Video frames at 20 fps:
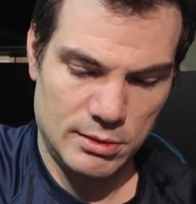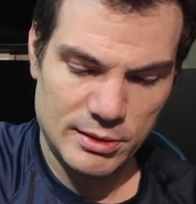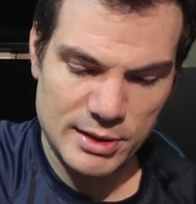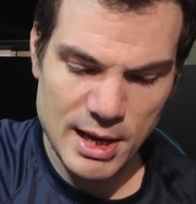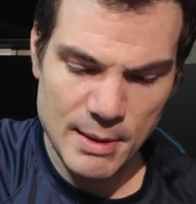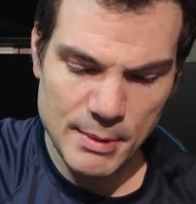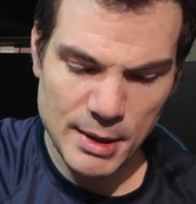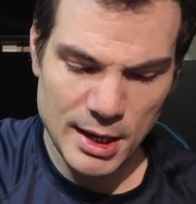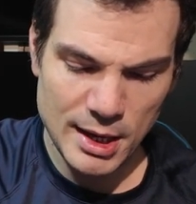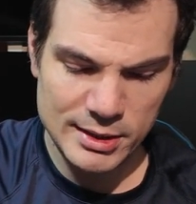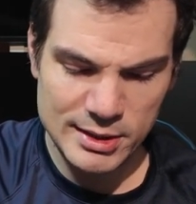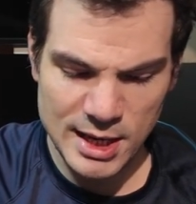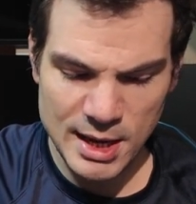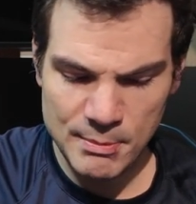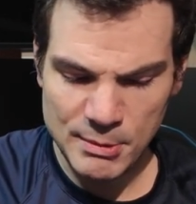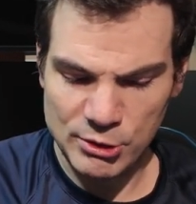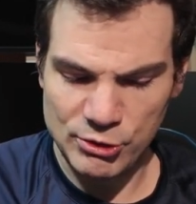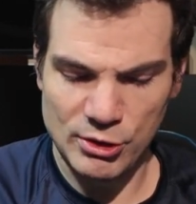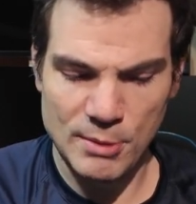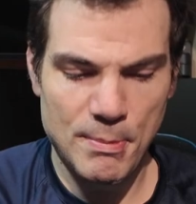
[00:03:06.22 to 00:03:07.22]
Damn it, I
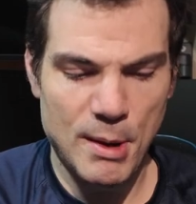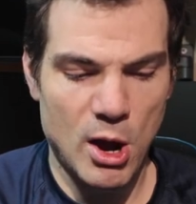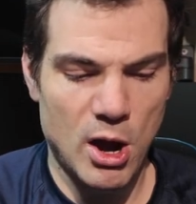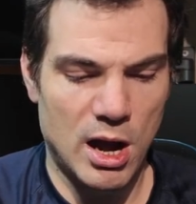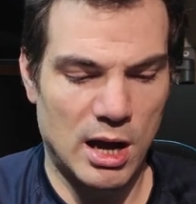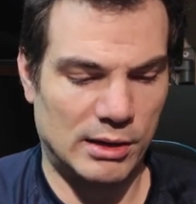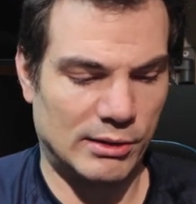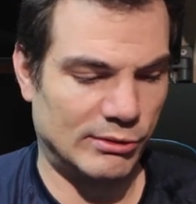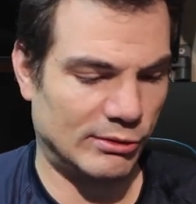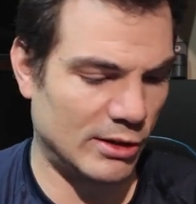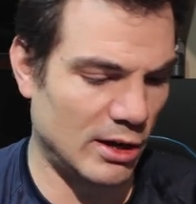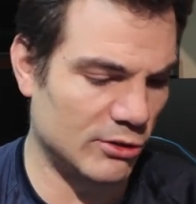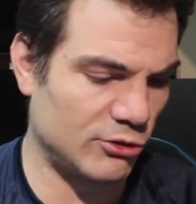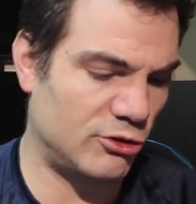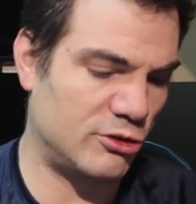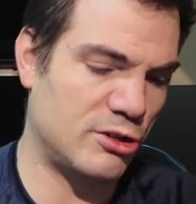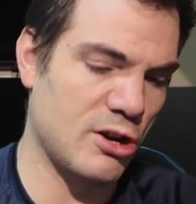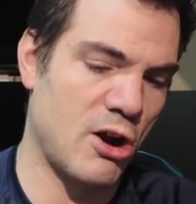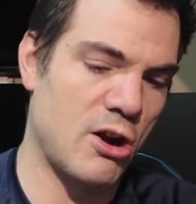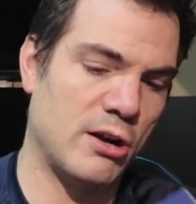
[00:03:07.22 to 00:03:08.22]
damaged the box.
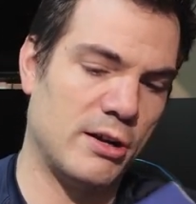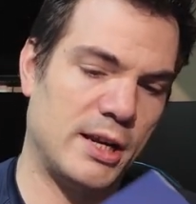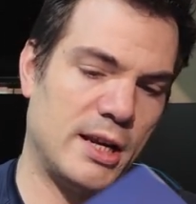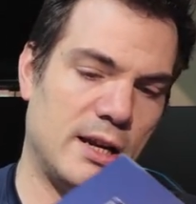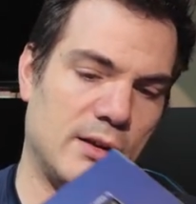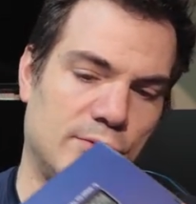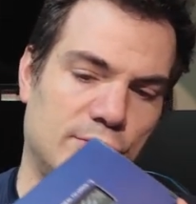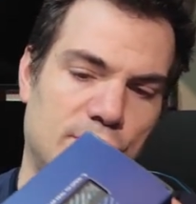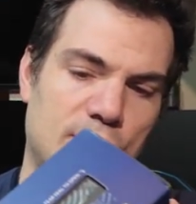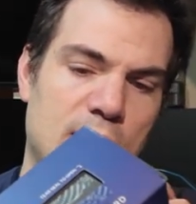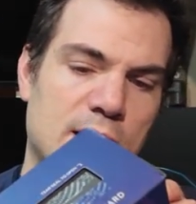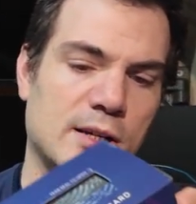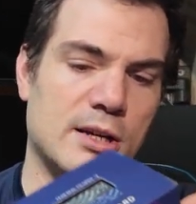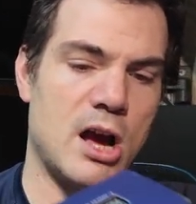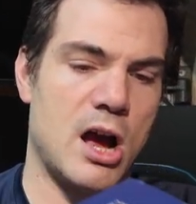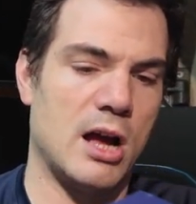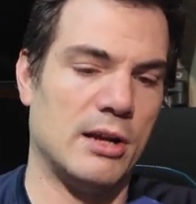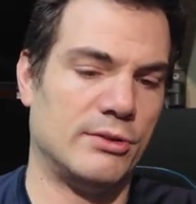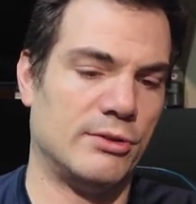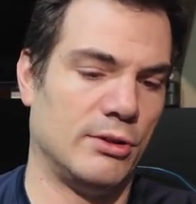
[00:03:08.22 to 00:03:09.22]
Gosh darn it. I was trying
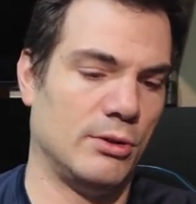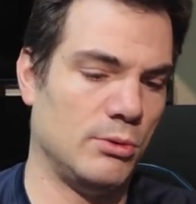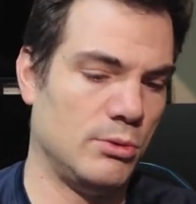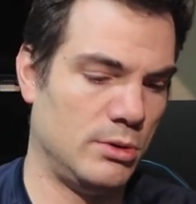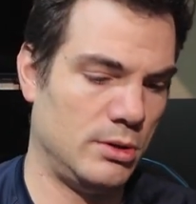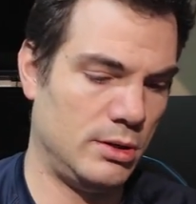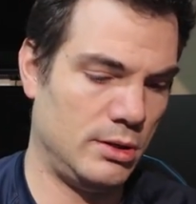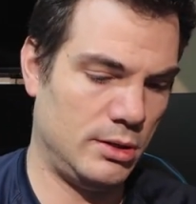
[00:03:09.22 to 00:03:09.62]
not to.